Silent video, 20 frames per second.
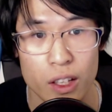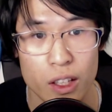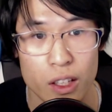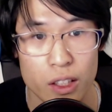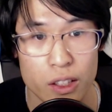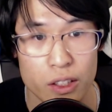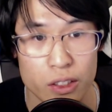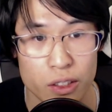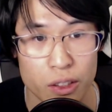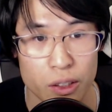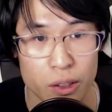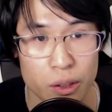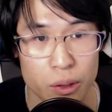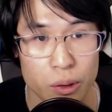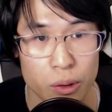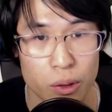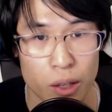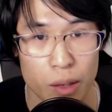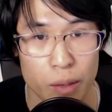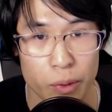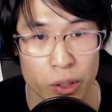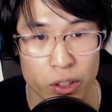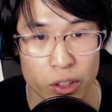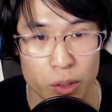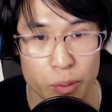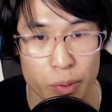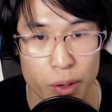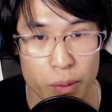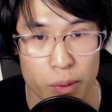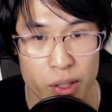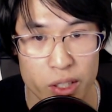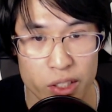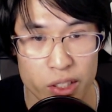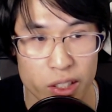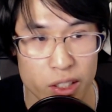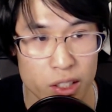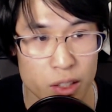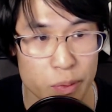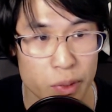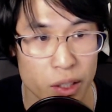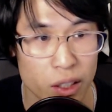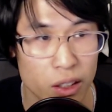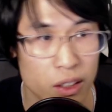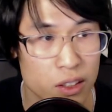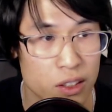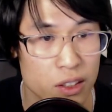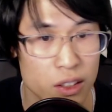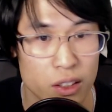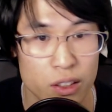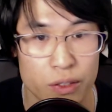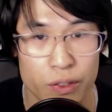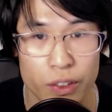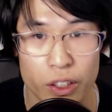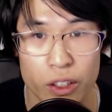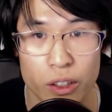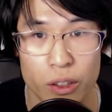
So I'm not gonna publish this because this